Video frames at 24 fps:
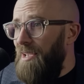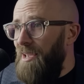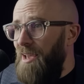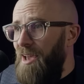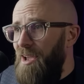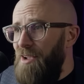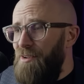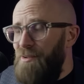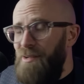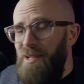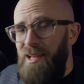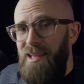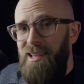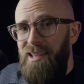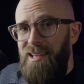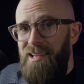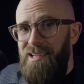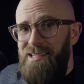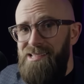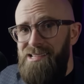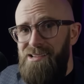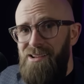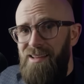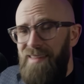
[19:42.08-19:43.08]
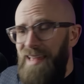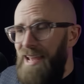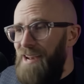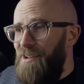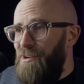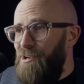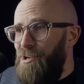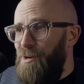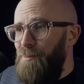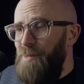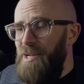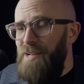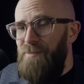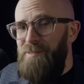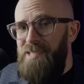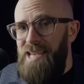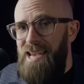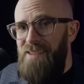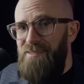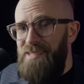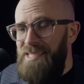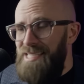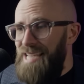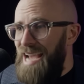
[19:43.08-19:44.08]
go. It's not that uncommon if
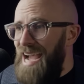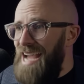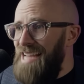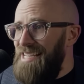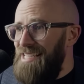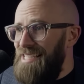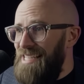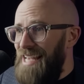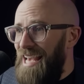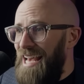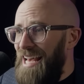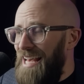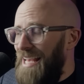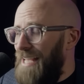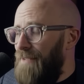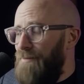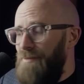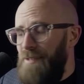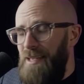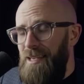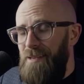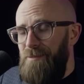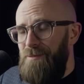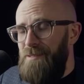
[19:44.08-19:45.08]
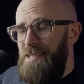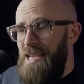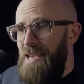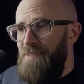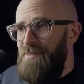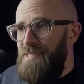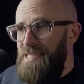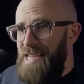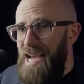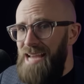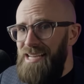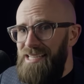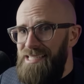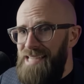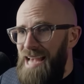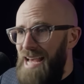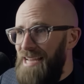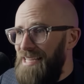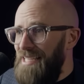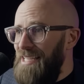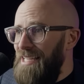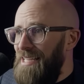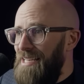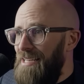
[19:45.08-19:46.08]
Dave's dad, if Dave's dad has had
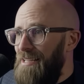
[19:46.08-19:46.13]
it.